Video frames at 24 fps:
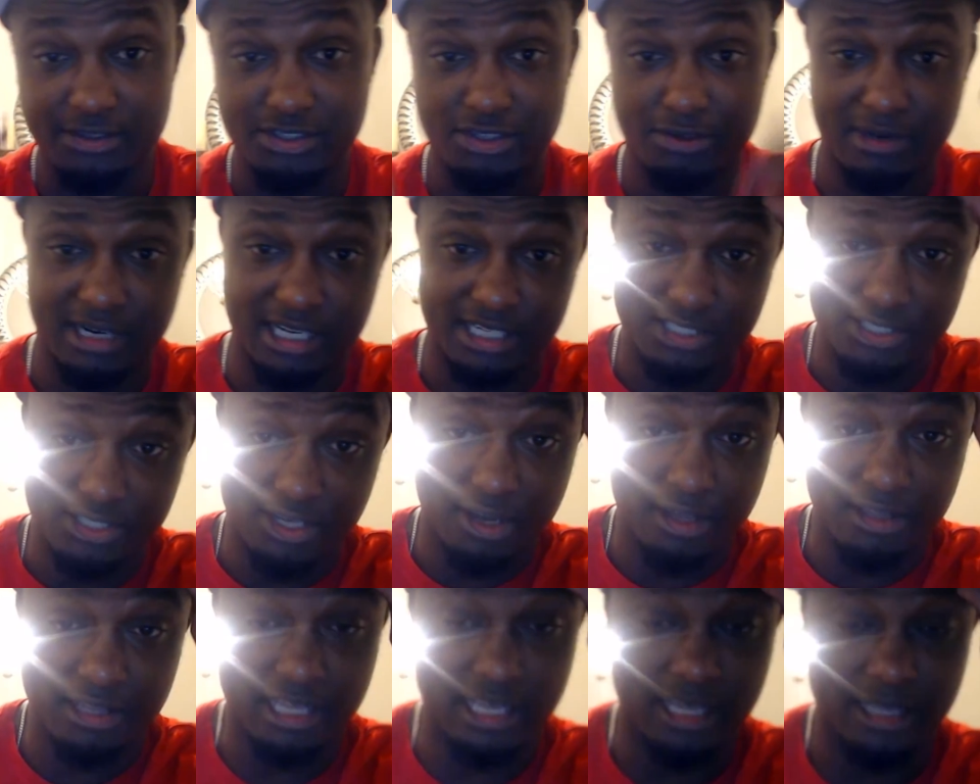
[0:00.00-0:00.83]
So when I
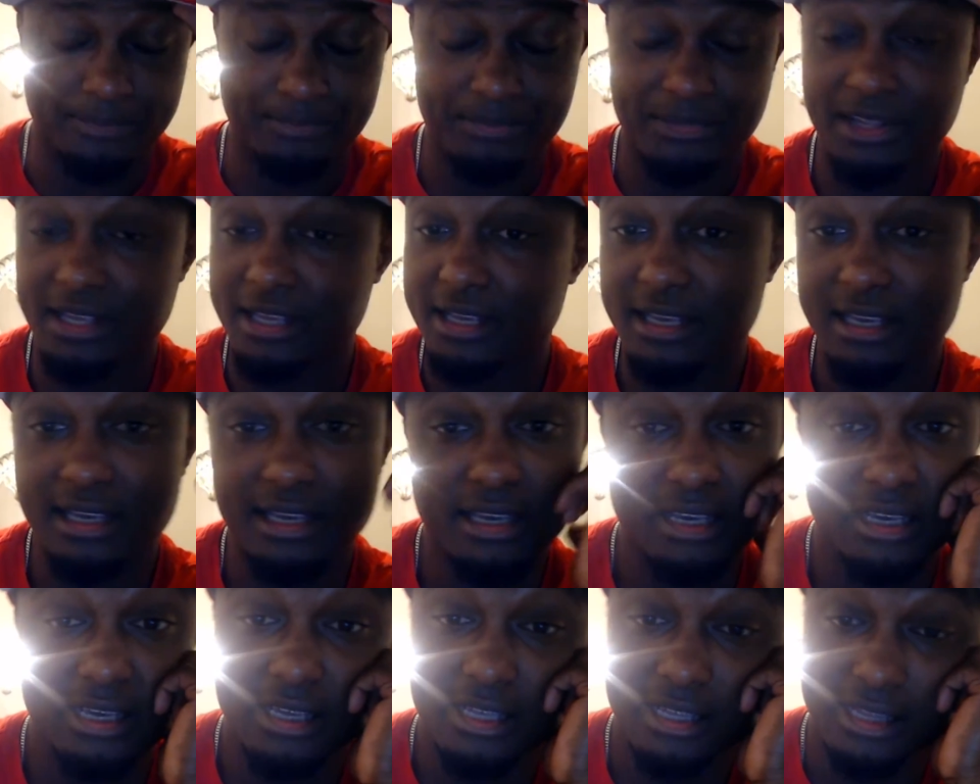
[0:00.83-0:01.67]
saw that,
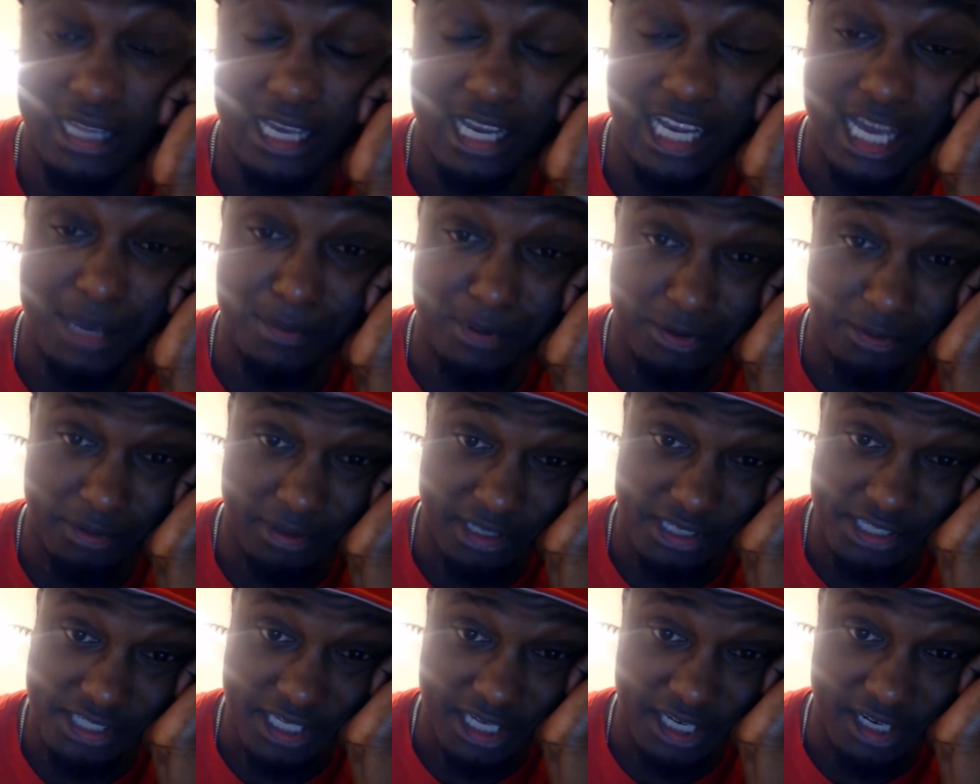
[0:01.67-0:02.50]
that got me
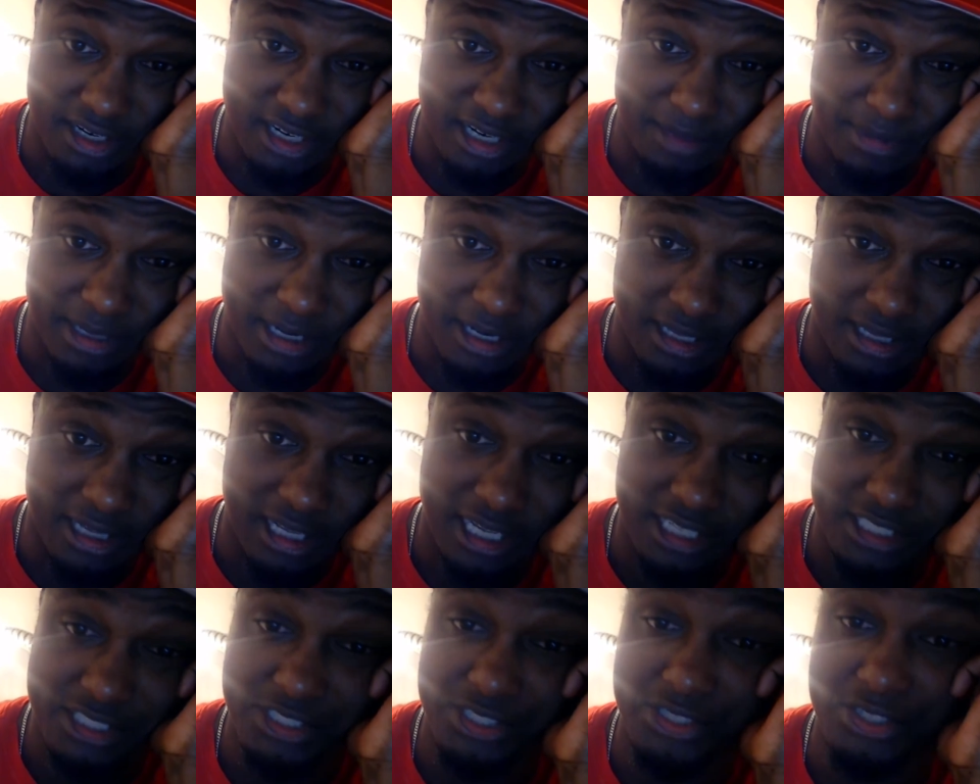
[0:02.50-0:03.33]
really scared. I'm not going to
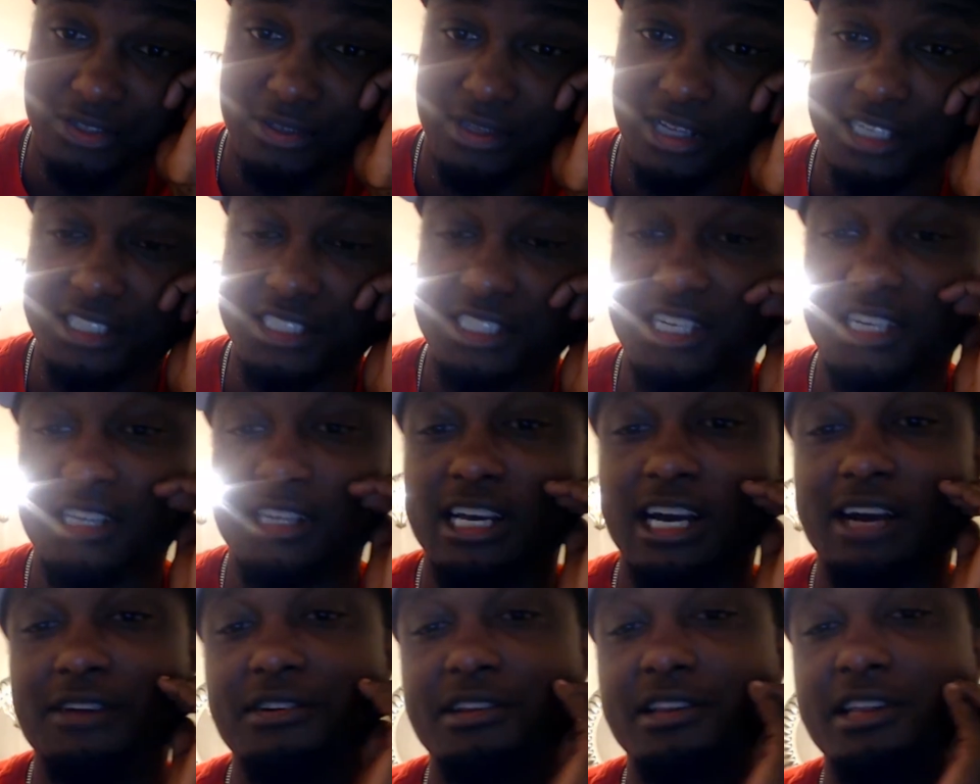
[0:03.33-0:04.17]
lie to you. Like, seeing
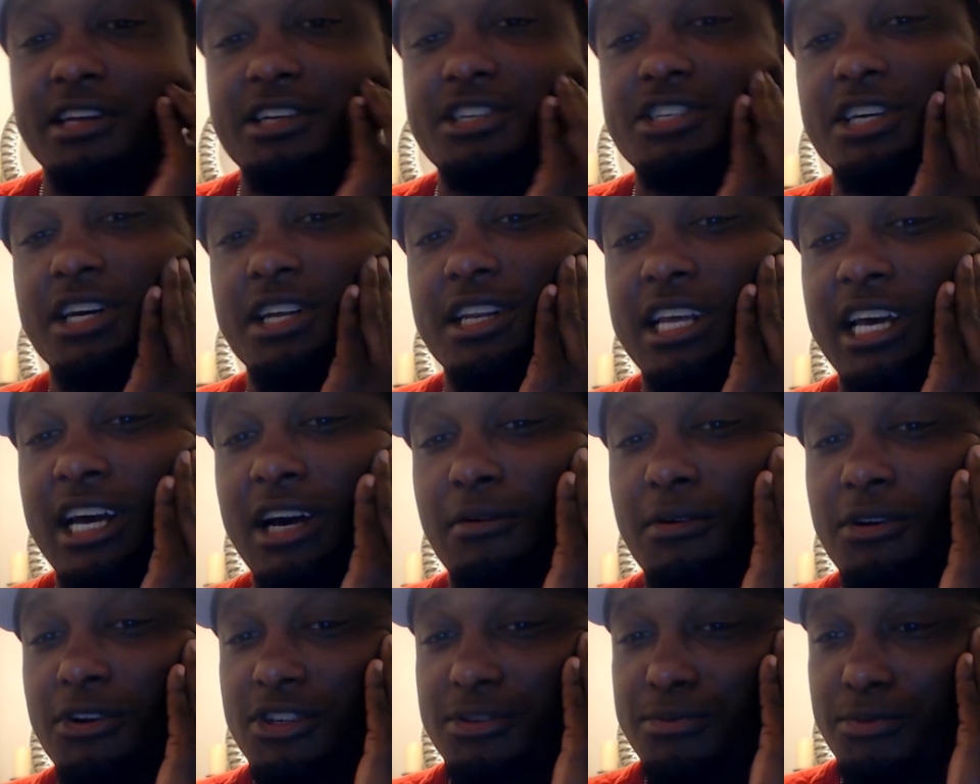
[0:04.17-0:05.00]
the Ivy League shut down
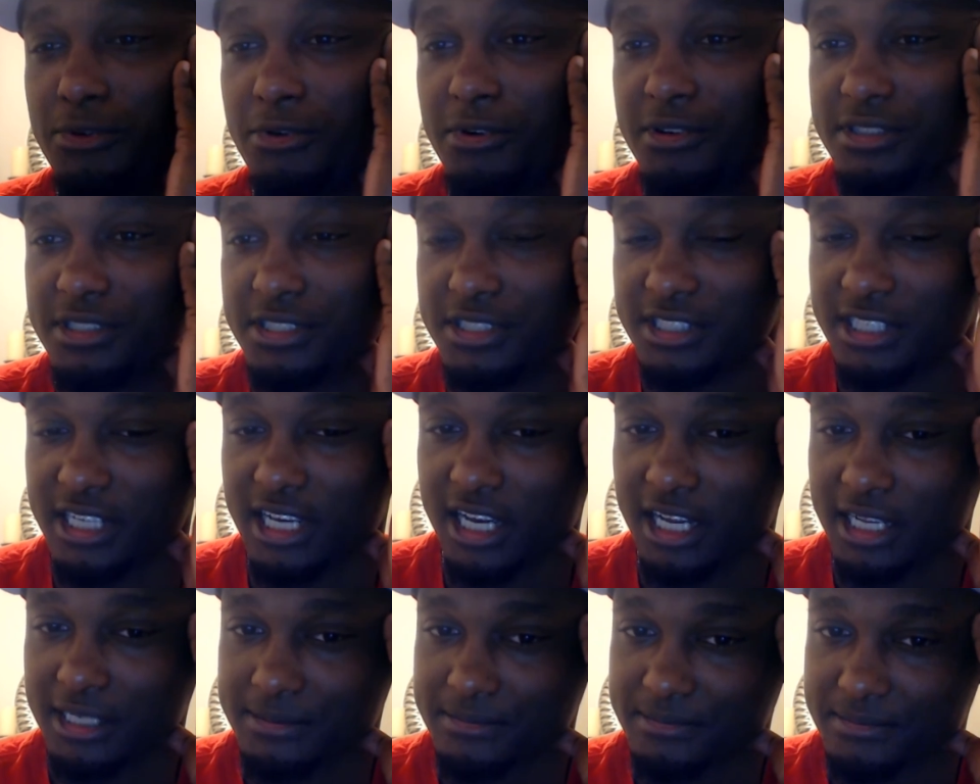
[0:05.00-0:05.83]
winter sports is
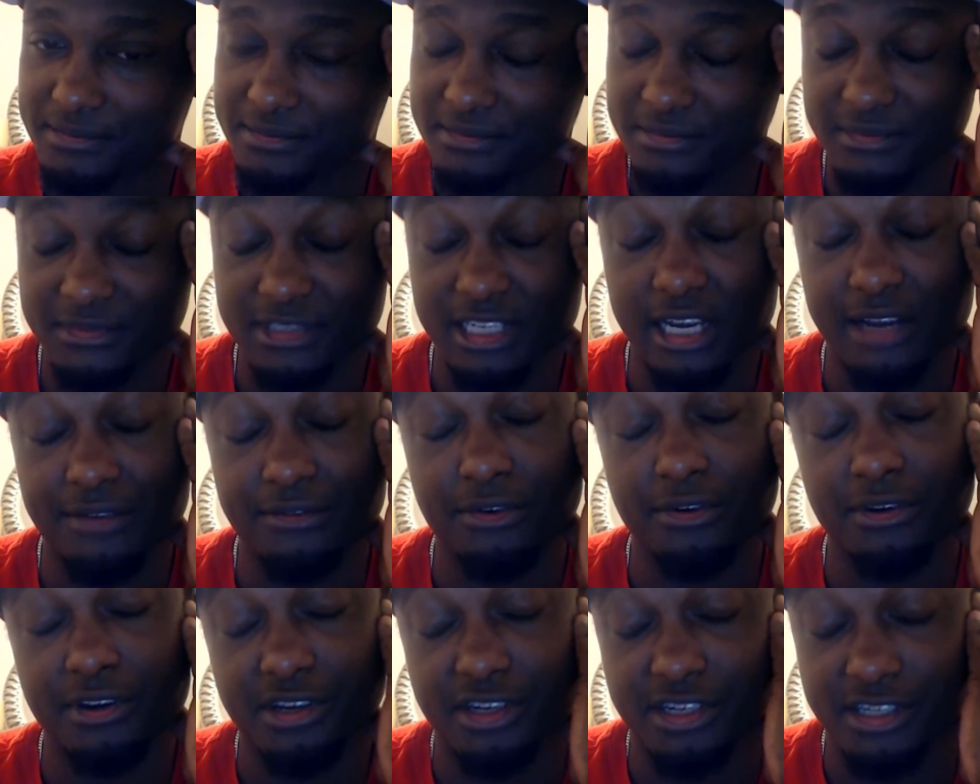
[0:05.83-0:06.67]
not Not
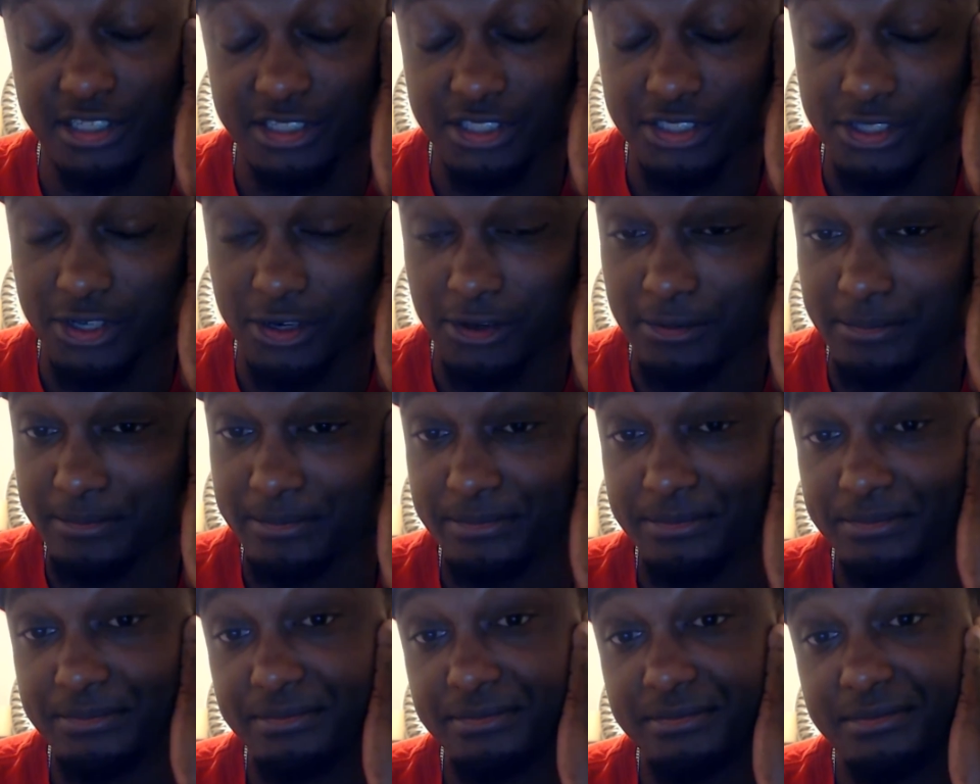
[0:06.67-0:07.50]
very good. So,
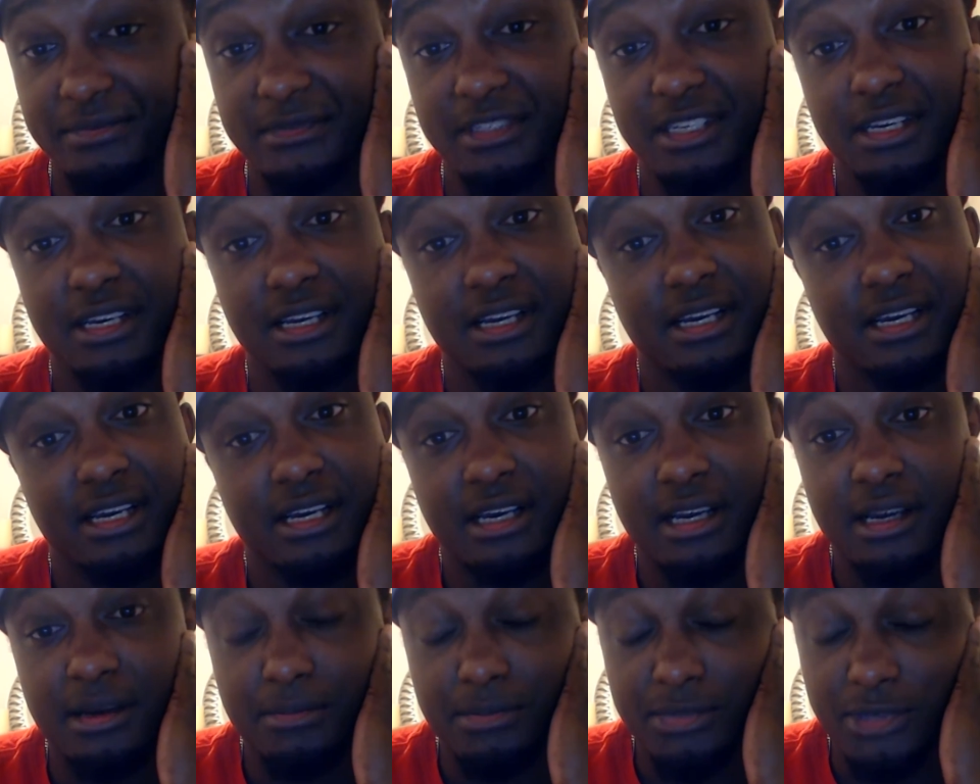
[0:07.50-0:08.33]

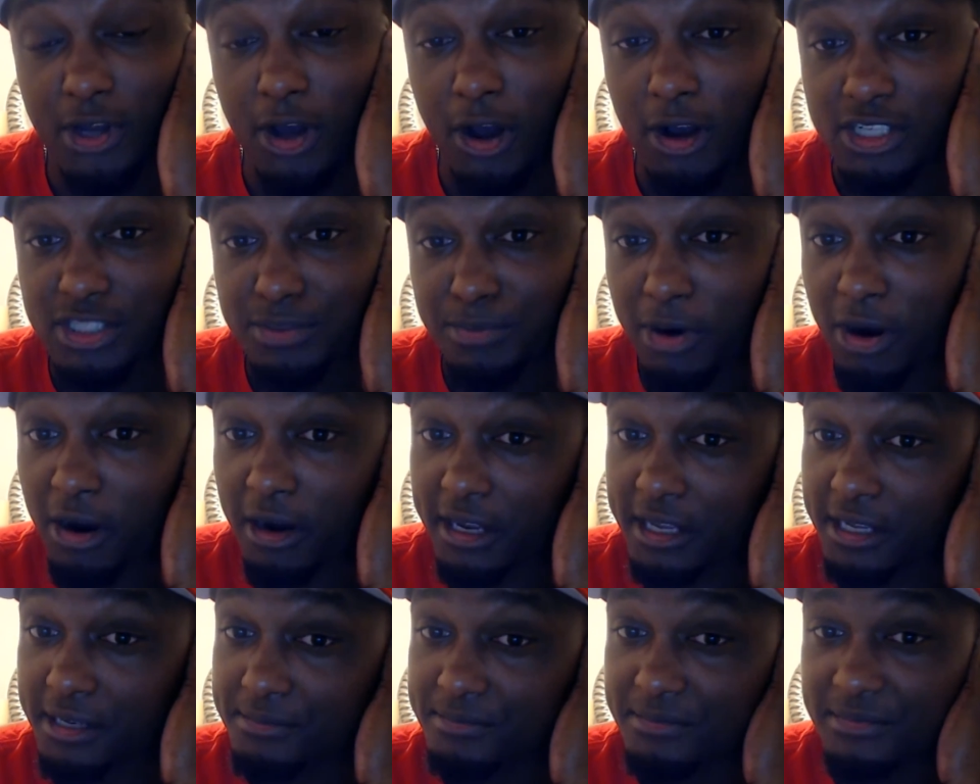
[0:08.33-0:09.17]
dogs are
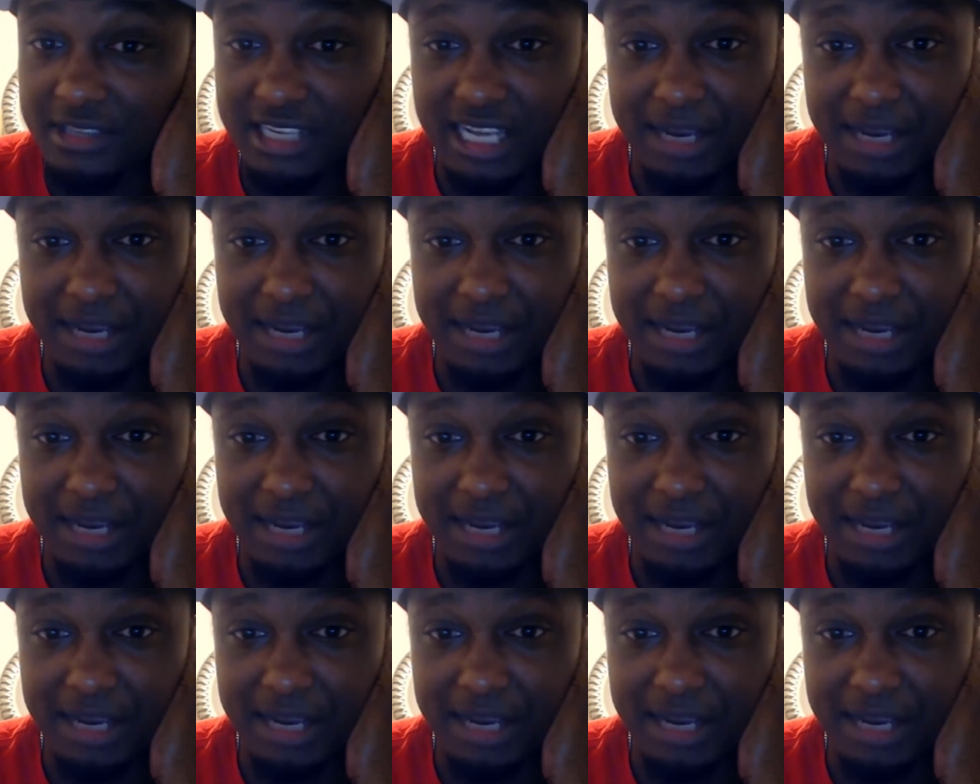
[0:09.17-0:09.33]
barking.